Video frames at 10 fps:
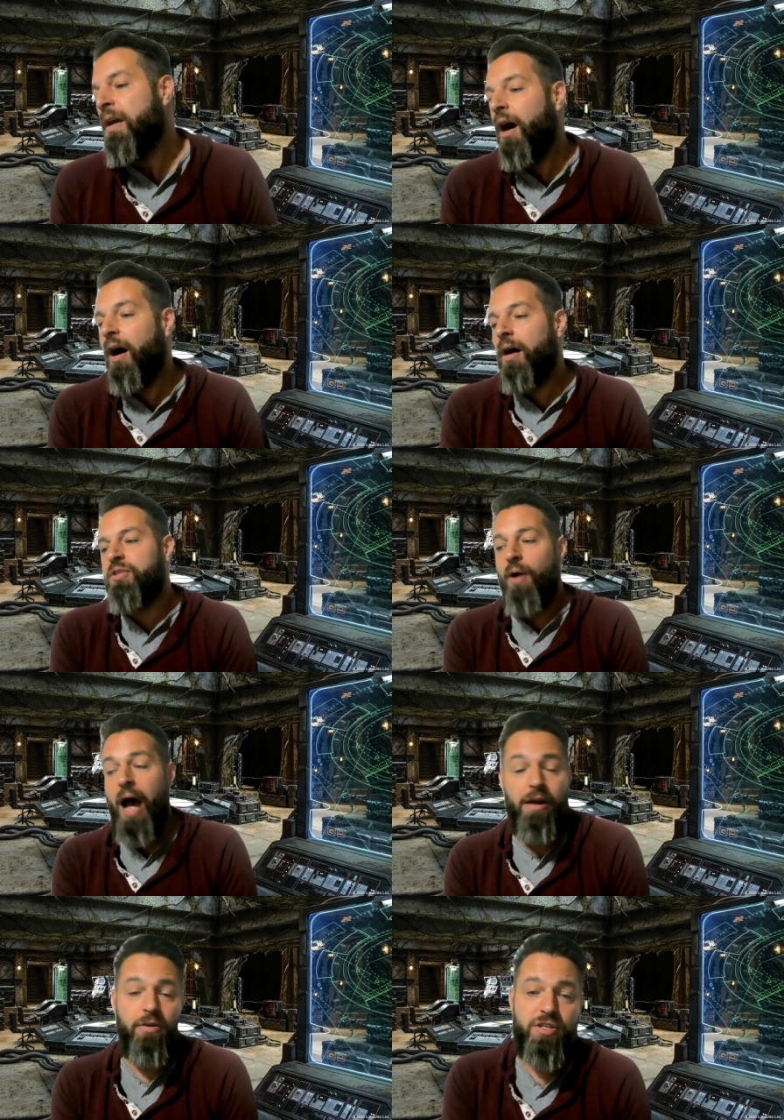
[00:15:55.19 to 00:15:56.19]
Um, so
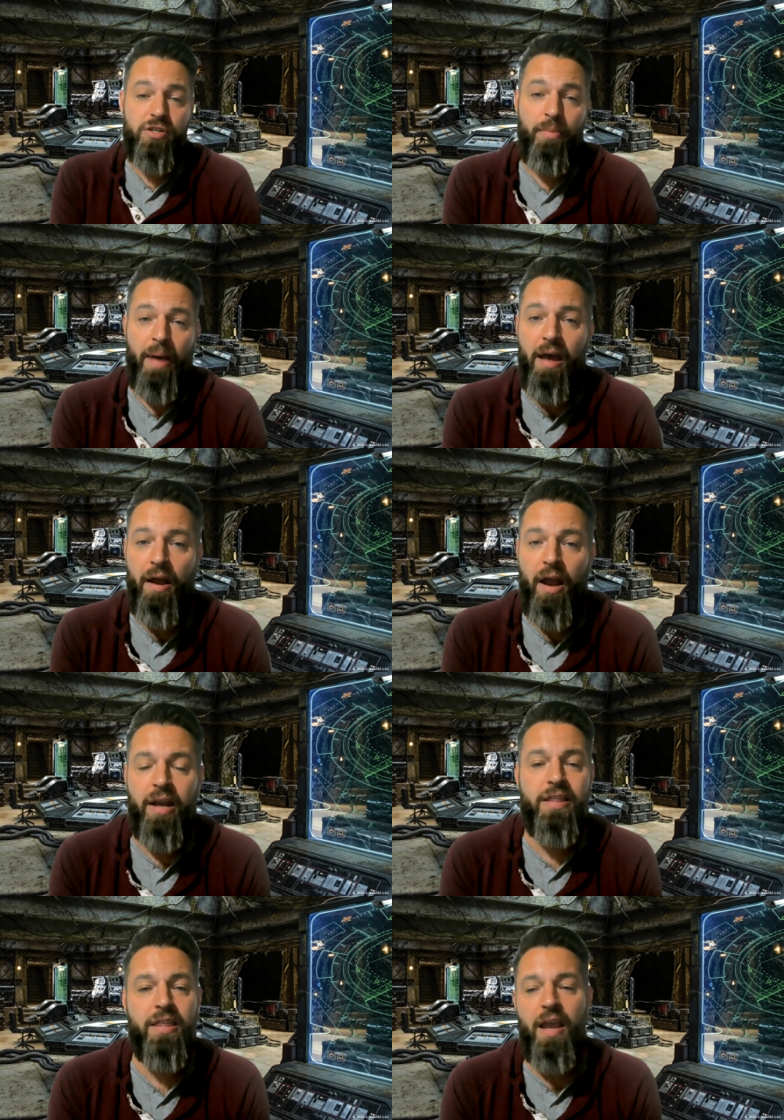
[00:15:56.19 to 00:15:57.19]
I don't assume a-
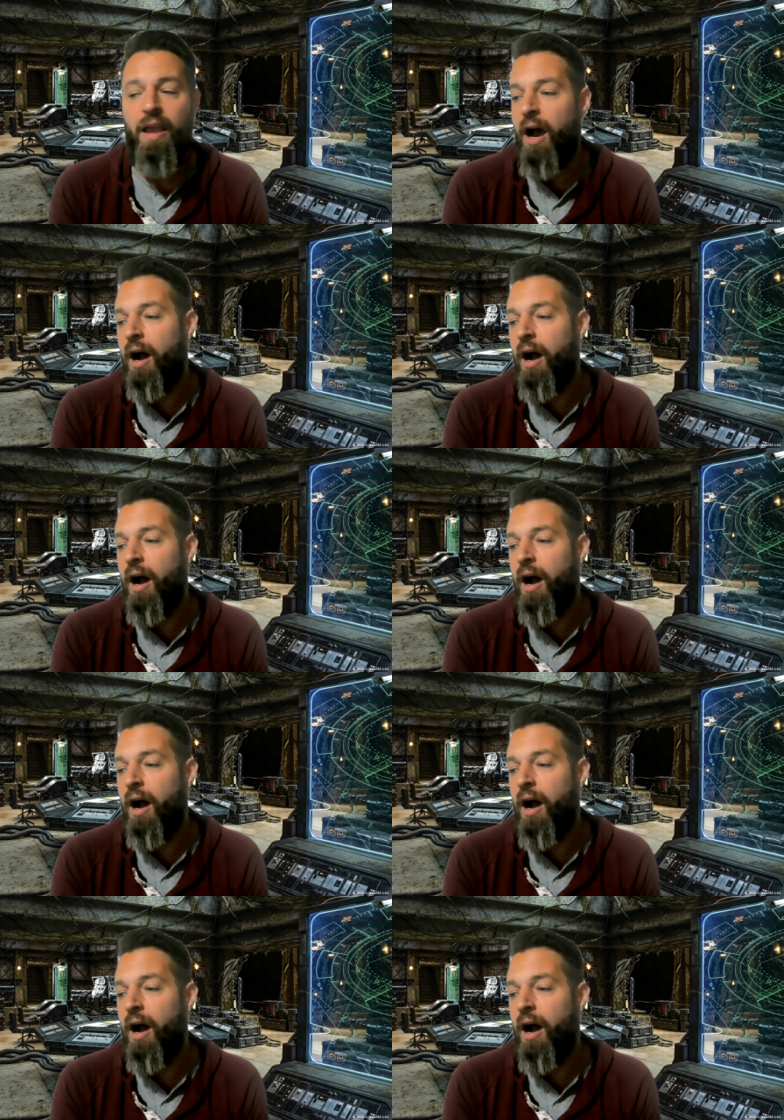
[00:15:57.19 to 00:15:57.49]
anything,